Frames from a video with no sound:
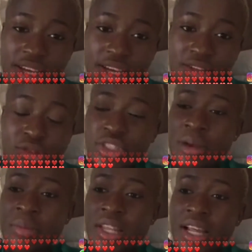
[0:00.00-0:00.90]
social
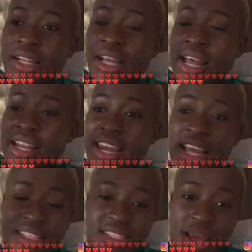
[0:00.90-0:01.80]
media,
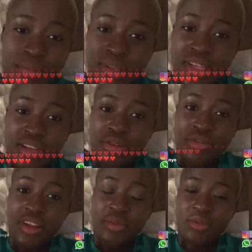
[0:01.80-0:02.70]
99% of
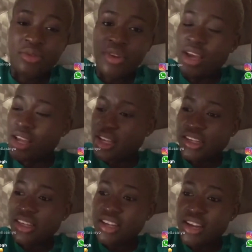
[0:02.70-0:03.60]
them know
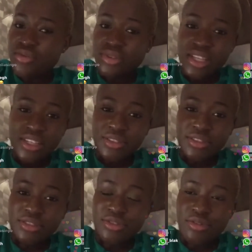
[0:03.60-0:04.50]
they do things,
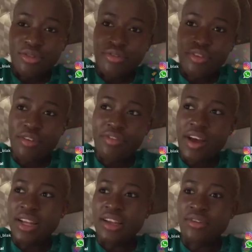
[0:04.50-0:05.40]
for
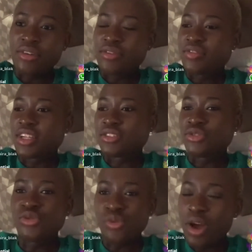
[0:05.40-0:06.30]
fun and all of that. You
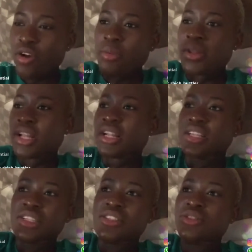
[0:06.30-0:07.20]
go and comment under
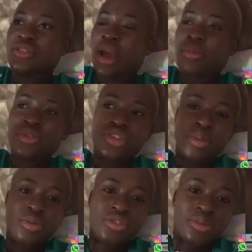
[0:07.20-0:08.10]
this
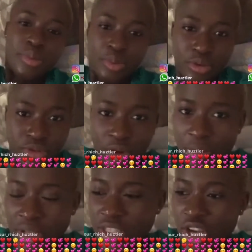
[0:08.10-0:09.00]
Abrochiri people's
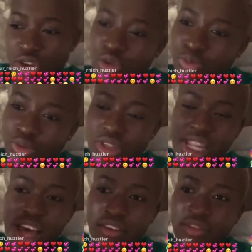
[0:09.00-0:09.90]
comments. You put
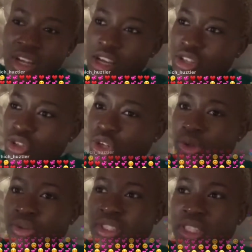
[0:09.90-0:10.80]
love,
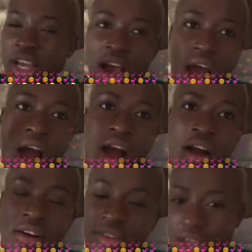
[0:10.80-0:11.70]
cute.
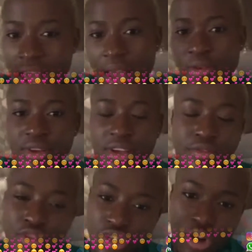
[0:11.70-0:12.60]
Oh. If you see your